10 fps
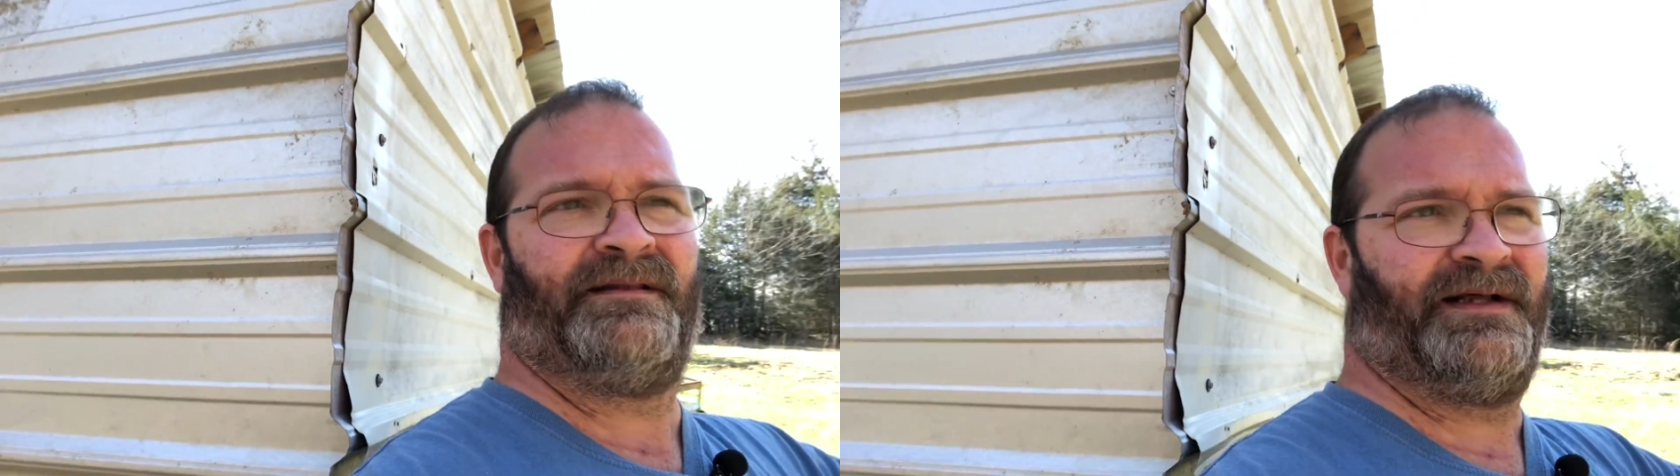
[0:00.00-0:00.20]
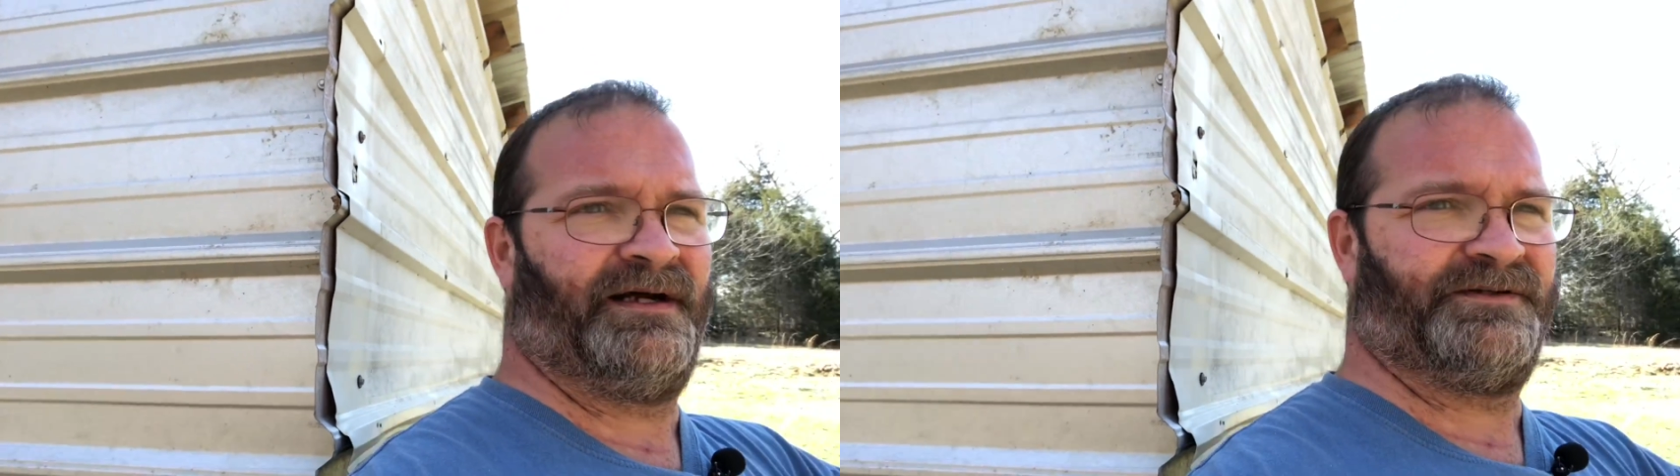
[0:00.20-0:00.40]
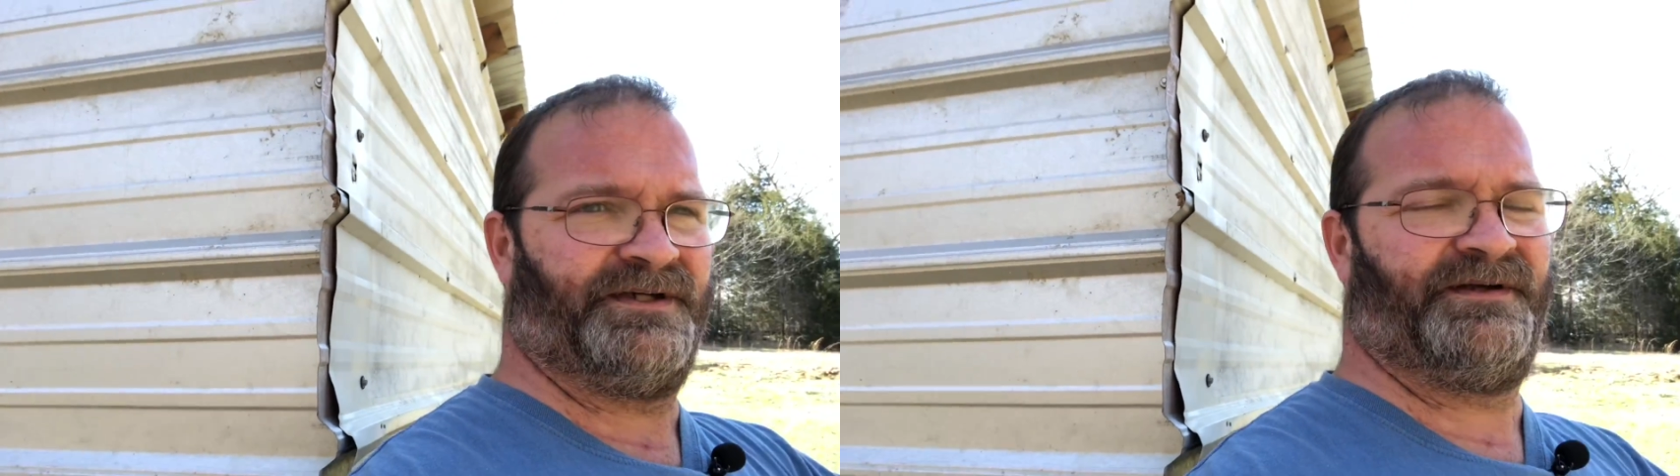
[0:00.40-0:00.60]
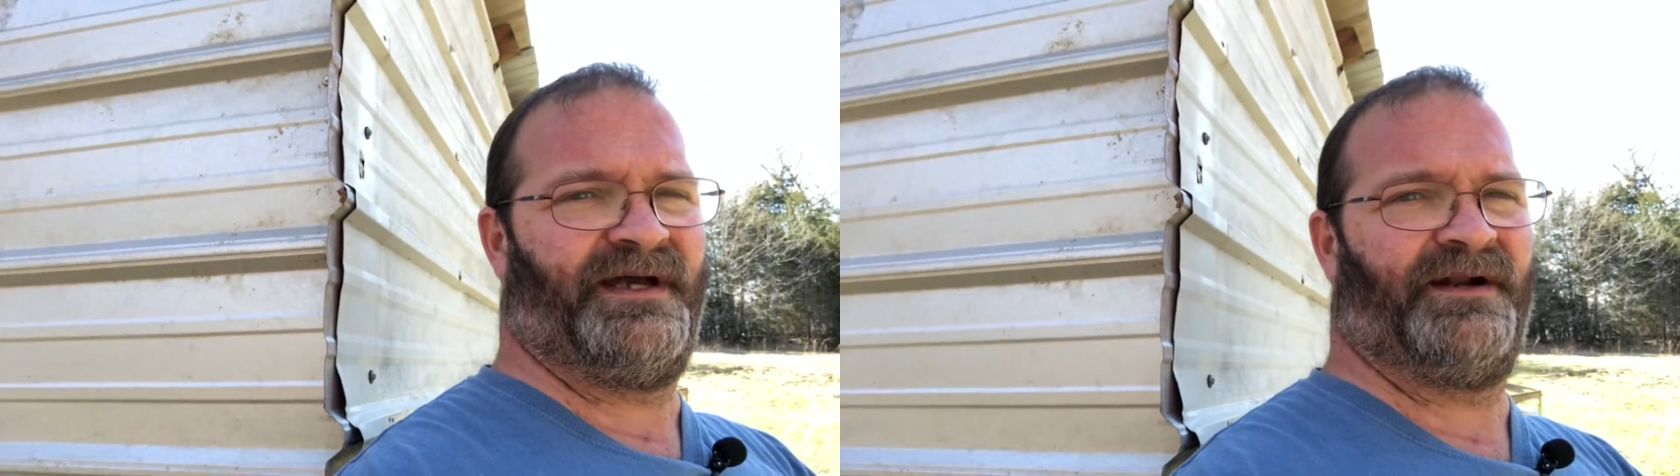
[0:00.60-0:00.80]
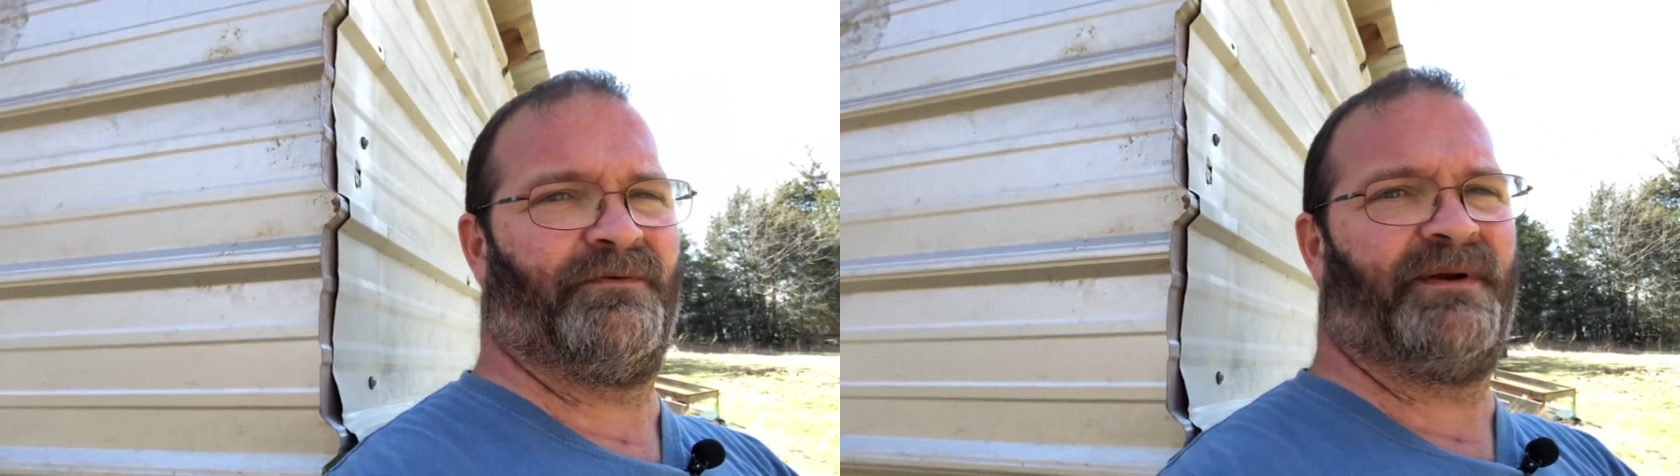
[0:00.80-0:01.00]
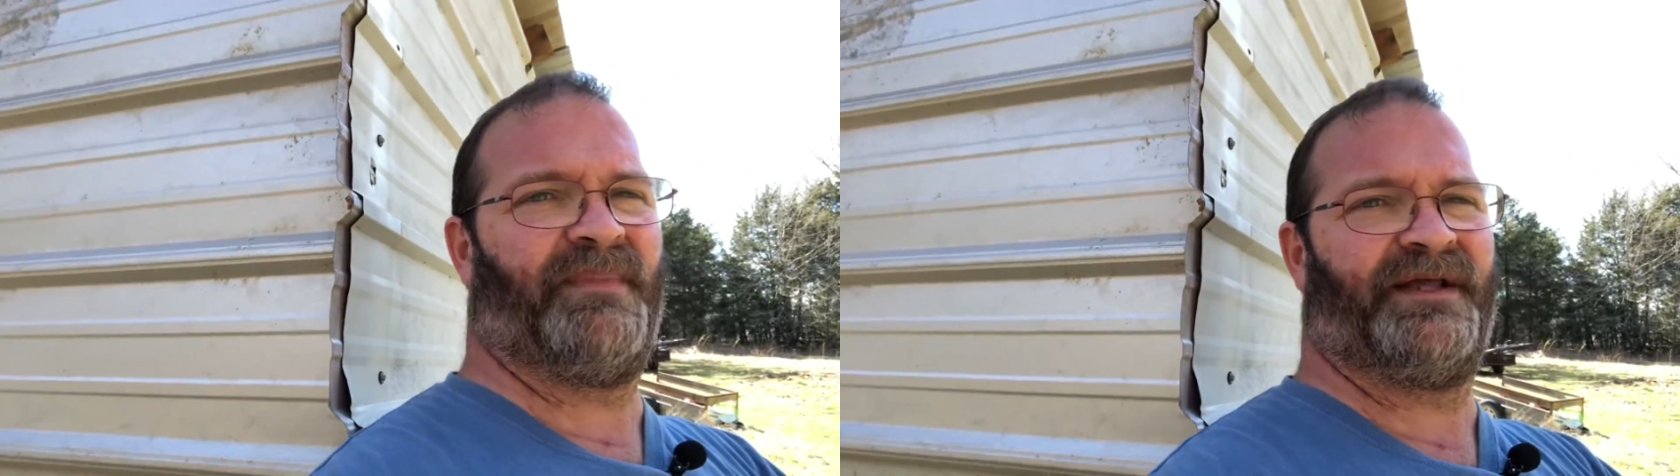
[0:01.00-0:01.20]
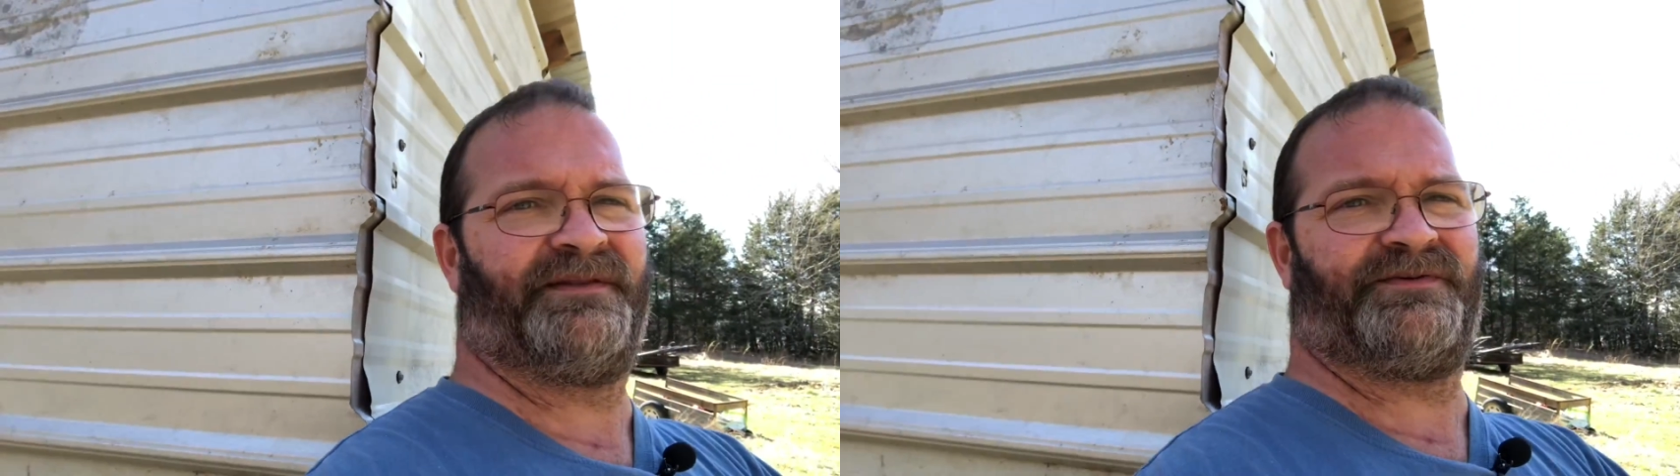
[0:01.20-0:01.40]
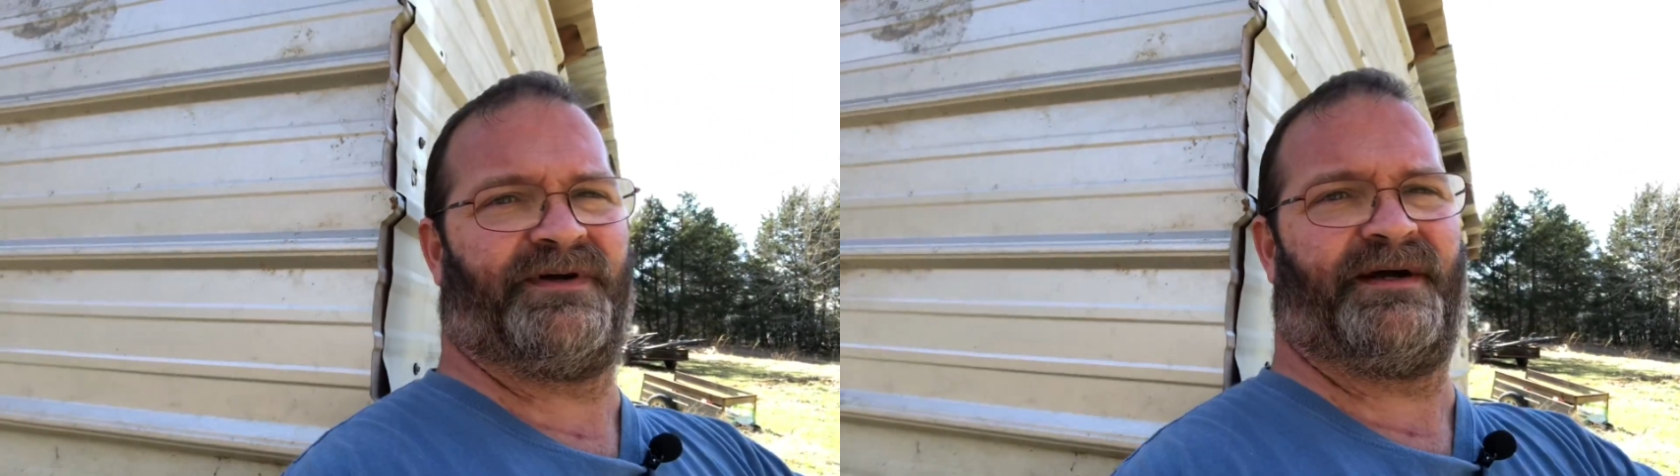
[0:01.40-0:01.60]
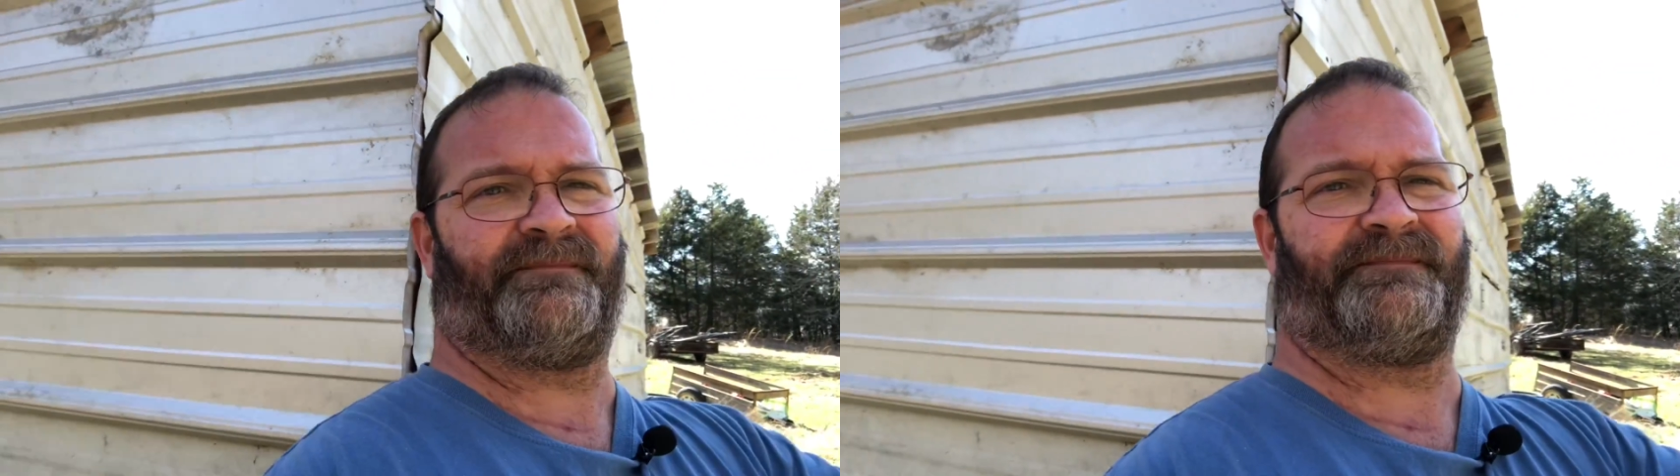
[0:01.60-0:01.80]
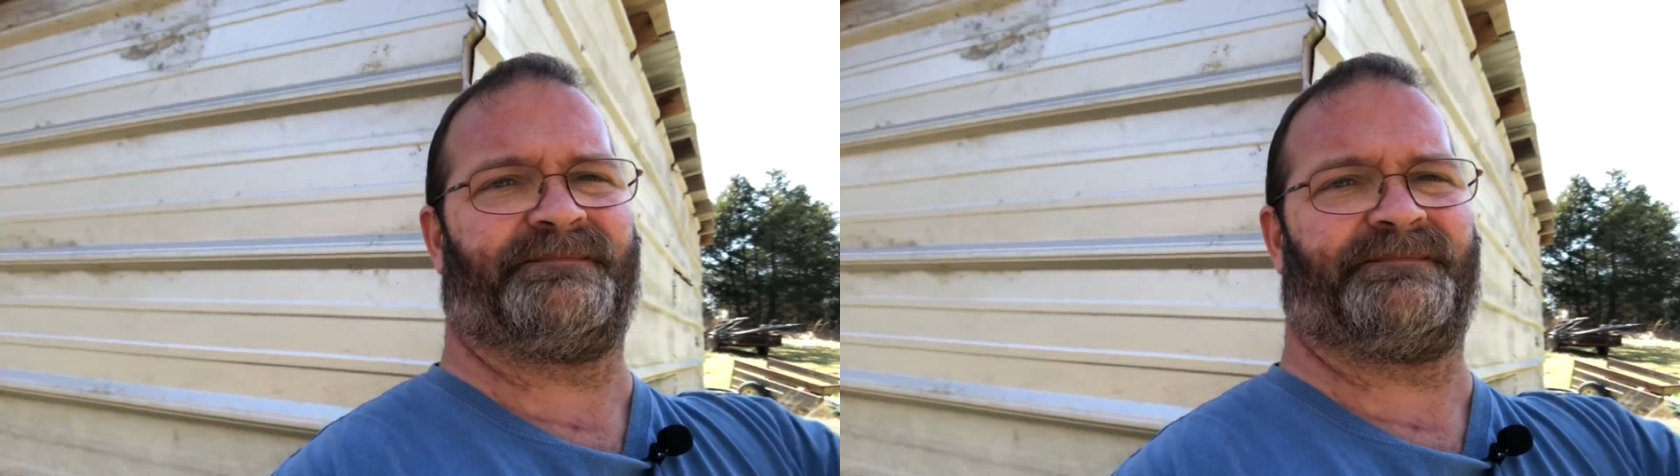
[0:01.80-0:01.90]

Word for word: then I'll show you how to rebait the trap.